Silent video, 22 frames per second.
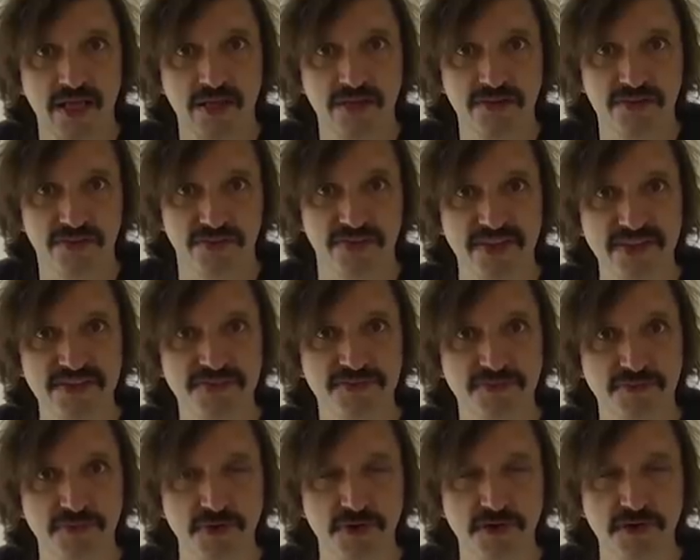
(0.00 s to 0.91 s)
So
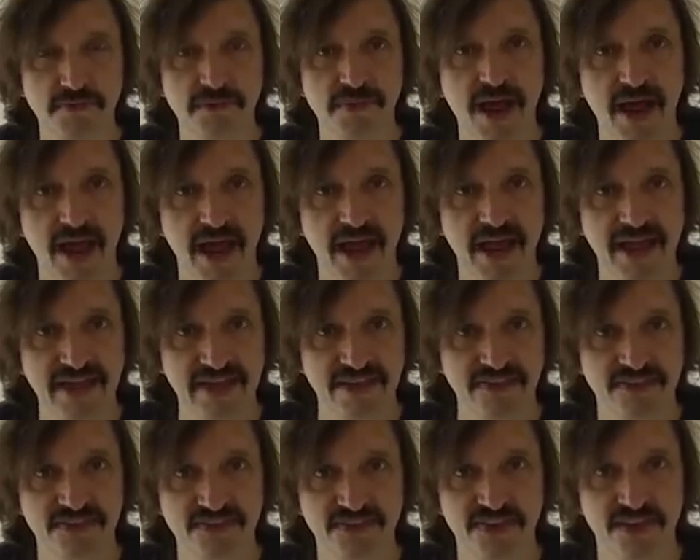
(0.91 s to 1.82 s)
this room
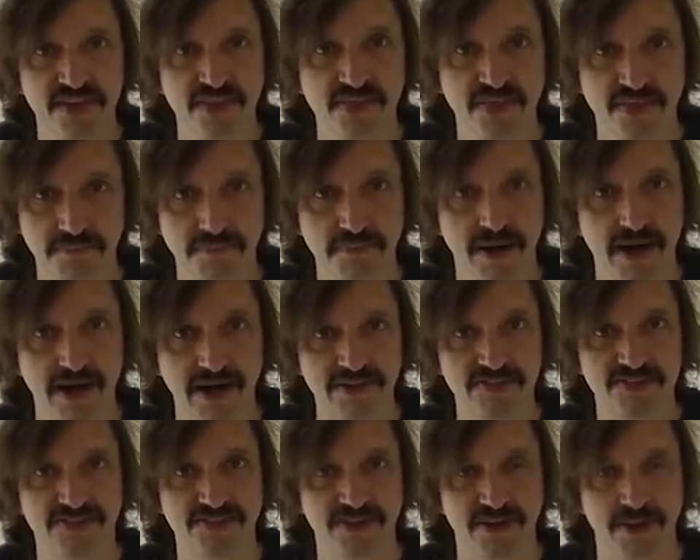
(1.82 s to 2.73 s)
is the
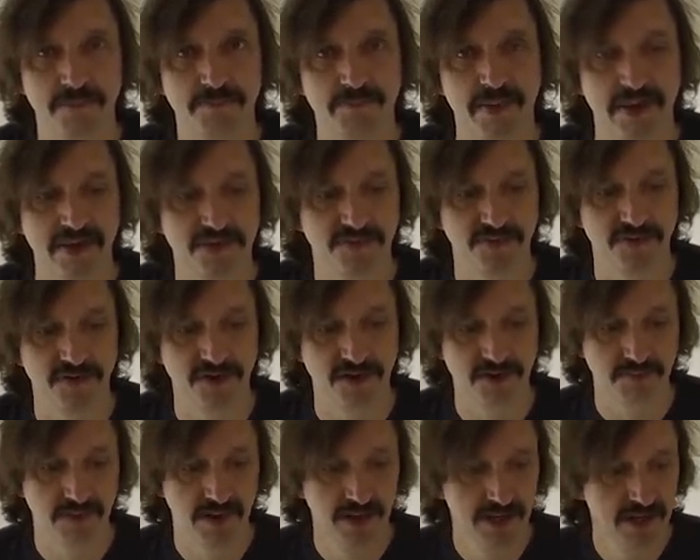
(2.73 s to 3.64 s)
master
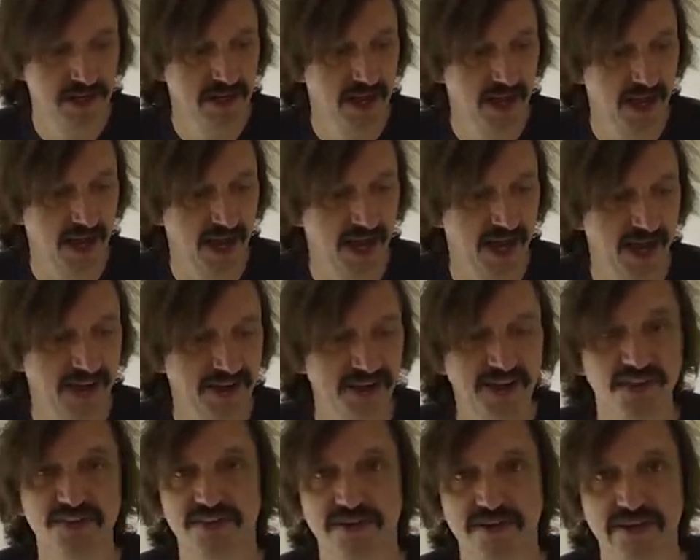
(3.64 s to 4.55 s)
bedroom. Uh,
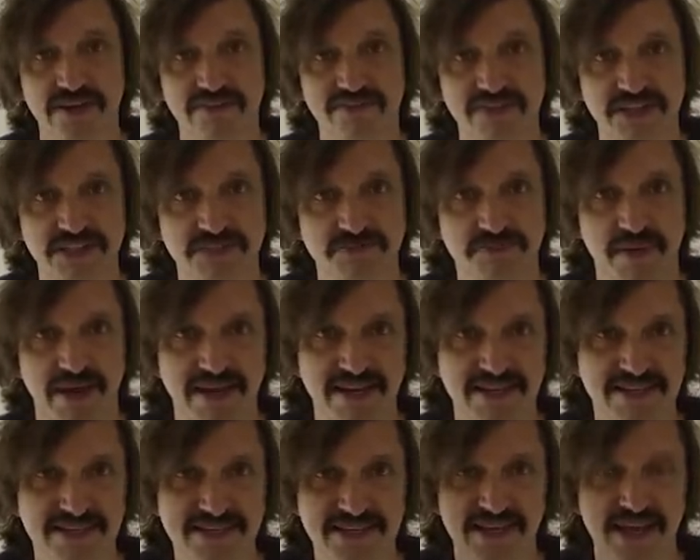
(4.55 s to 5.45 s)
nice little living
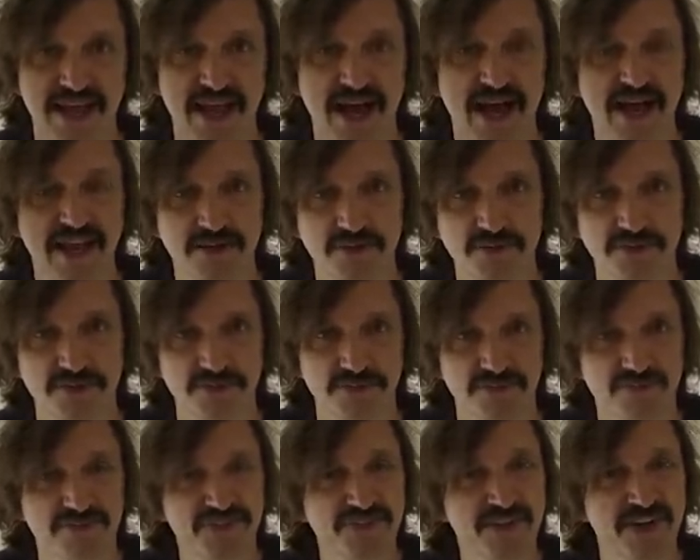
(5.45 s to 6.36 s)
space, a little sort
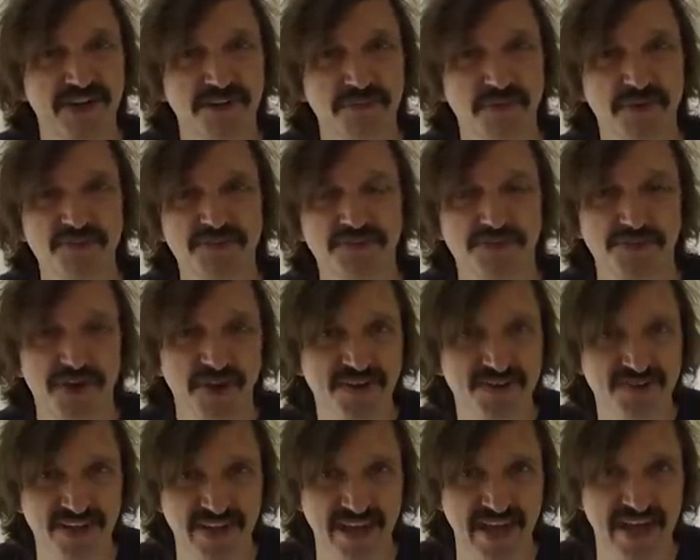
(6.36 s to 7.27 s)
of side of one's
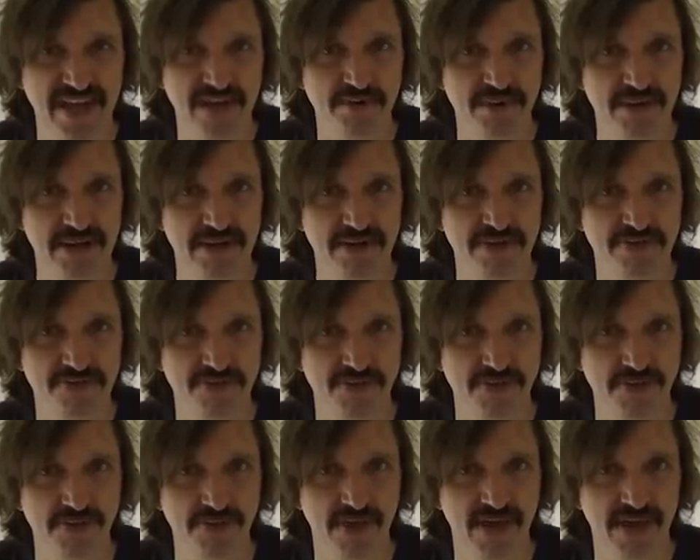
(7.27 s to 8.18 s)
dressing area
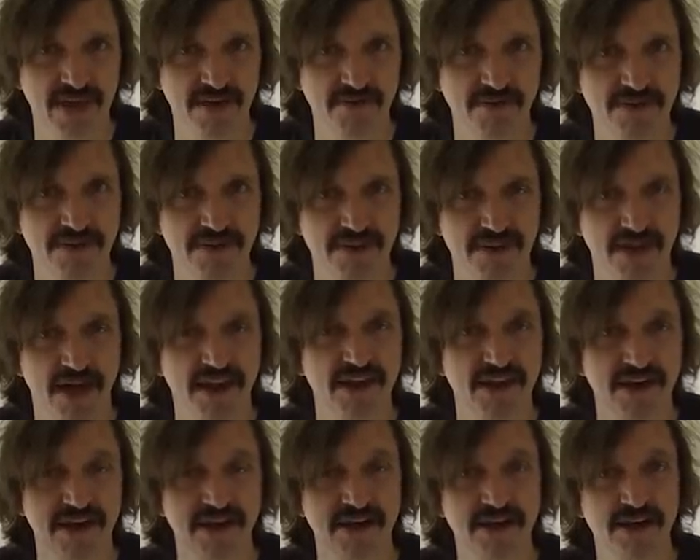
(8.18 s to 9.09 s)
through there and, a, uh, and
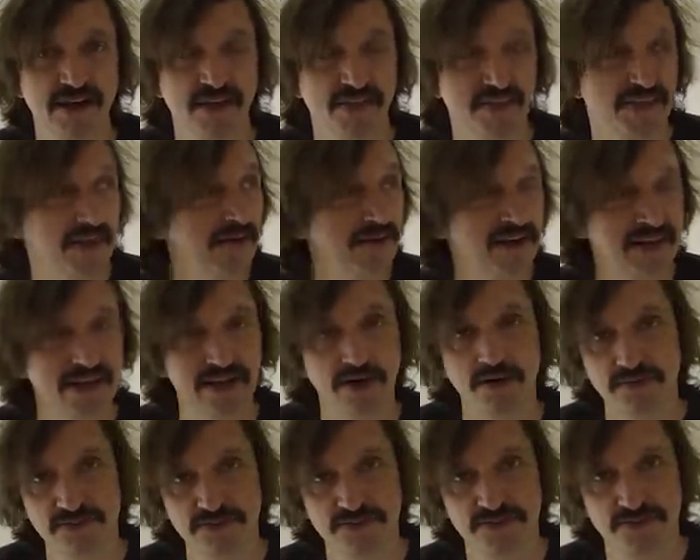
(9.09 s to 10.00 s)
a, uh, the only
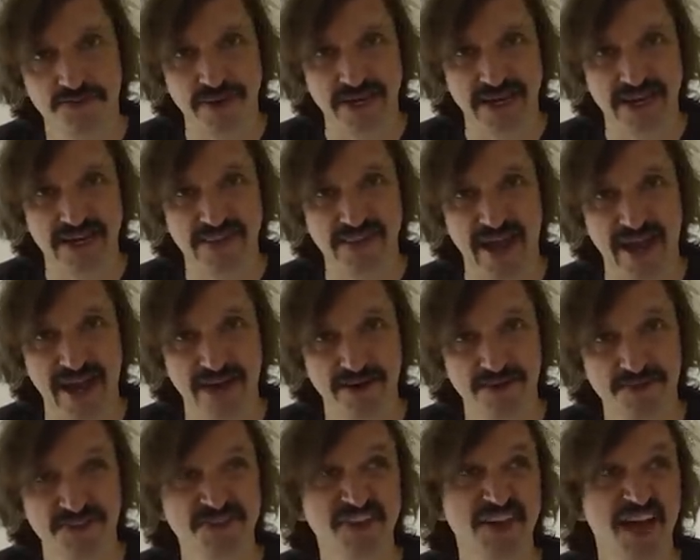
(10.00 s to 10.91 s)
ensuite in the
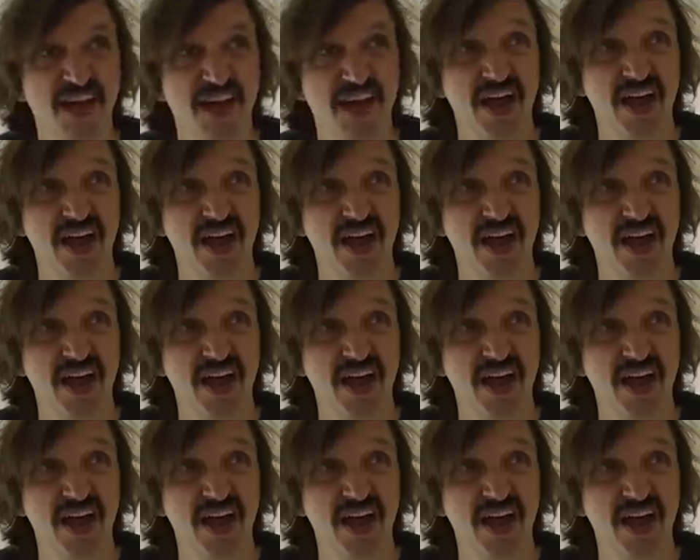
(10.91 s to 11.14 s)
house.